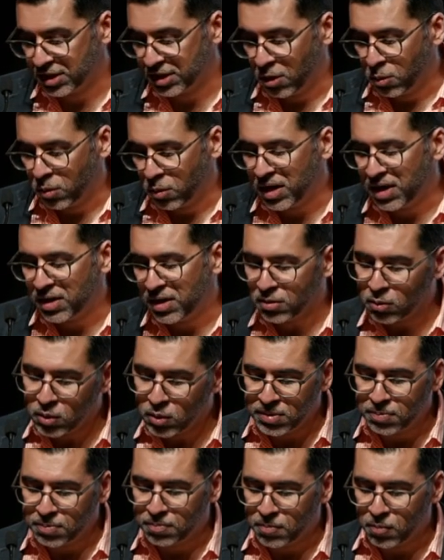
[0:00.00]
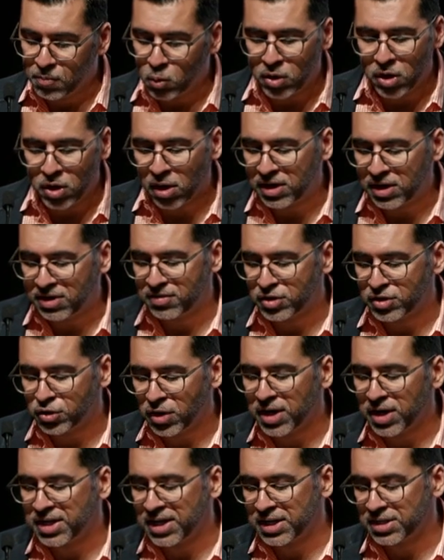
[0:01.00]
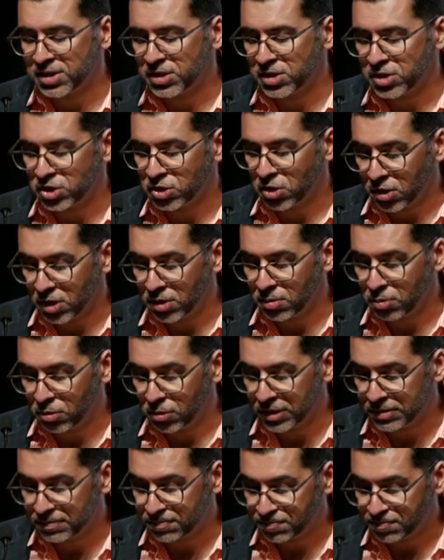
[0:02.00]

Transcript: We, we, we aren't even trying to get to the starting point.